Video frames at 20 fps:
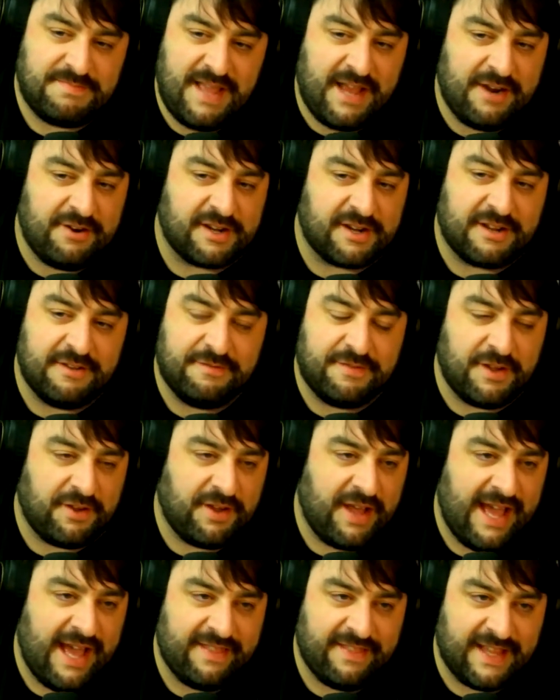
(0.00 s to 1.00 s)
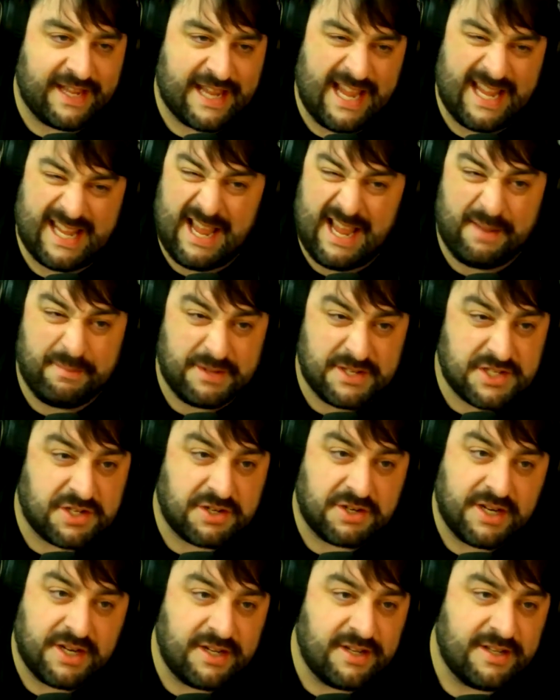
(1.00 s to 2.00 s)
Henry Cavill had like a
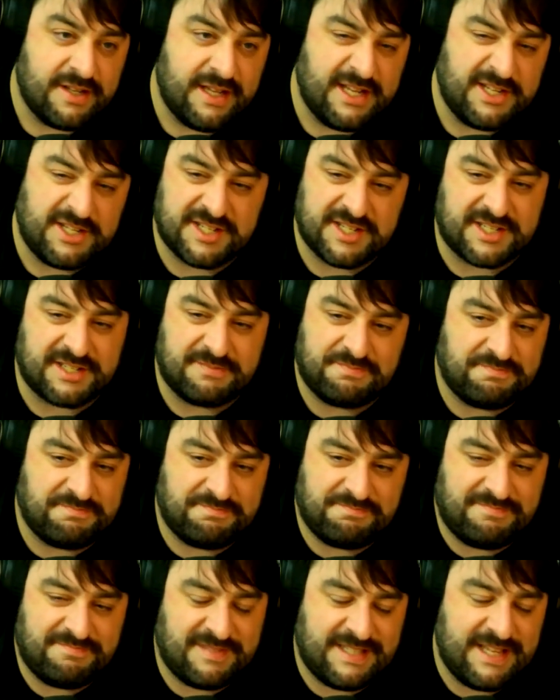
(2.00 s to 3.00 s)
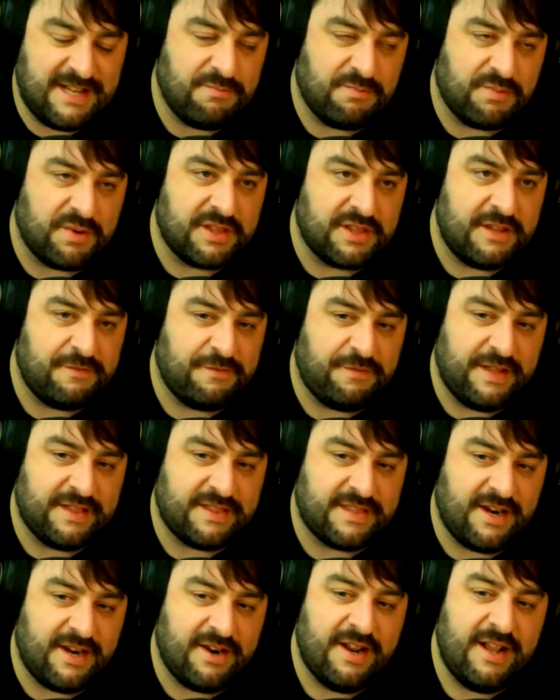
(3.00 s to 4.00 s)
chemistry. It just didn't really
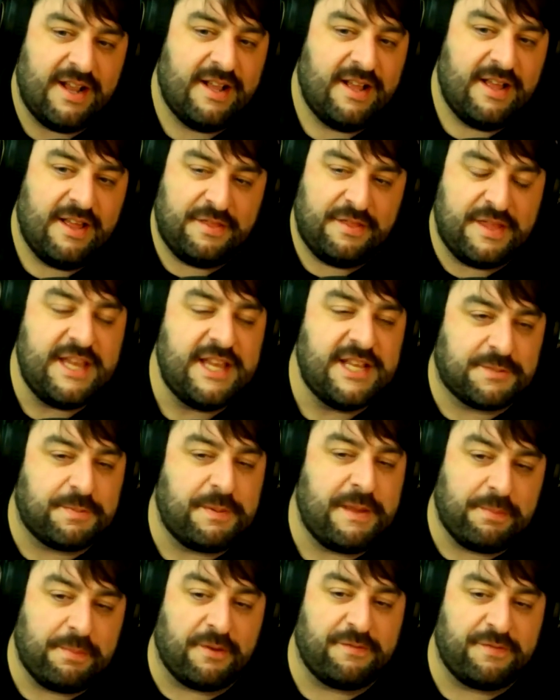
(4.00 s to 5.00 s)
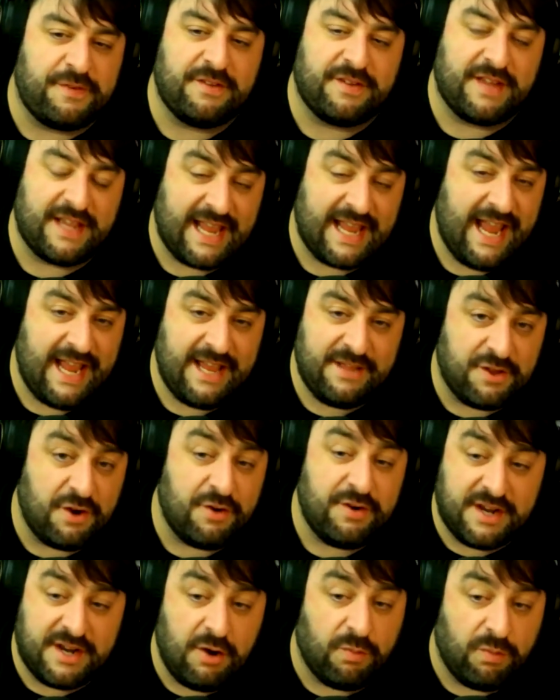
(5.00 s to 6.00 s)
fit there. Yeah. These people feel like, hey,
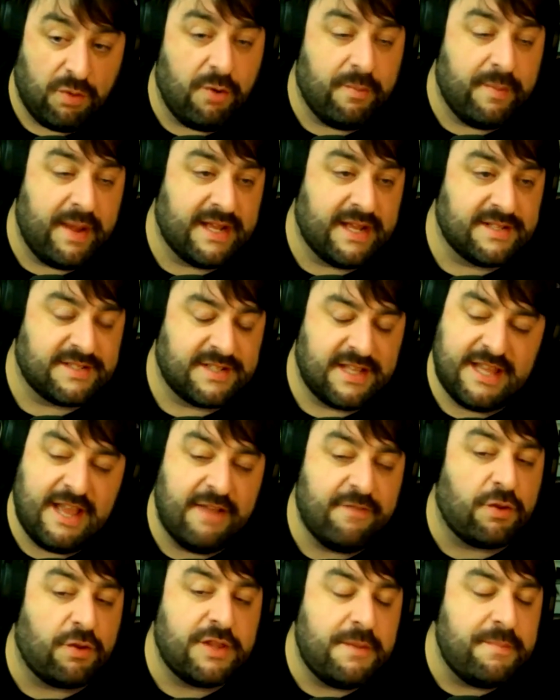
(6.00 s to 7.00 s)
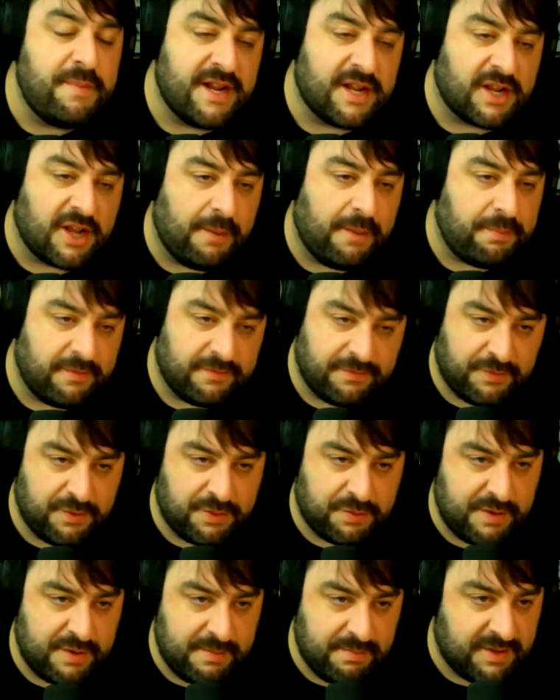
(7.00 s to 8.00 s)
they're in a romance, and they've only been a couple for
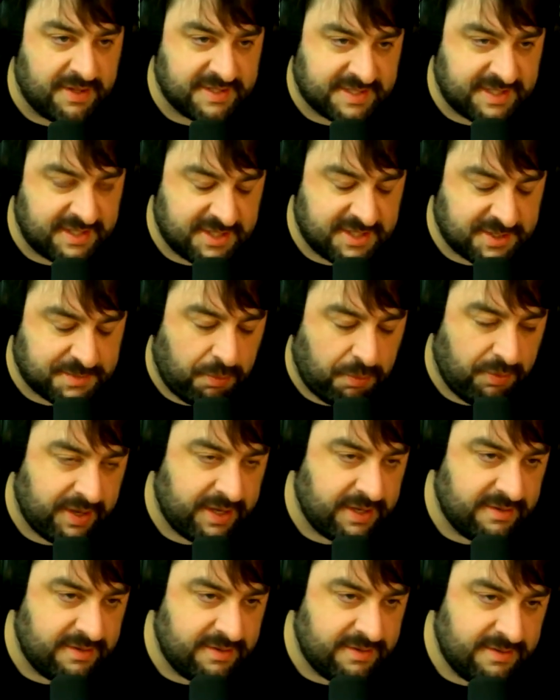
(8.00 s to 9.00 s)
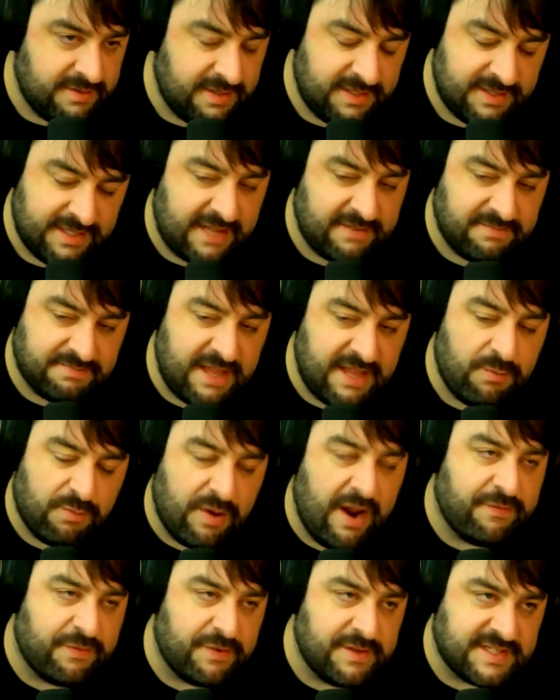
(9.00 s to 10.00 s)
3 months at this point. They
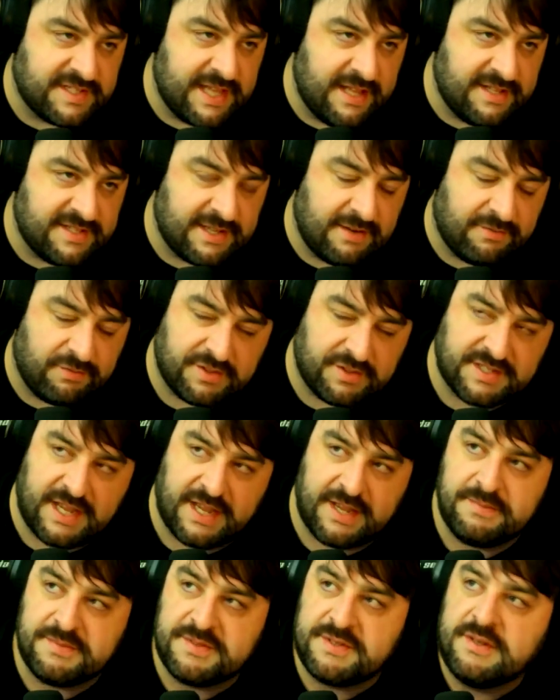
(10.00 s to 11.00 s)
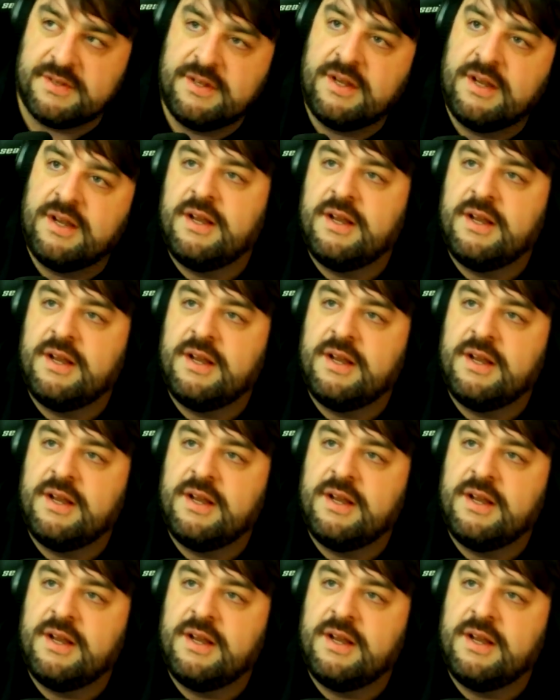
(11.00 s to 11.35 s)
reference that several times.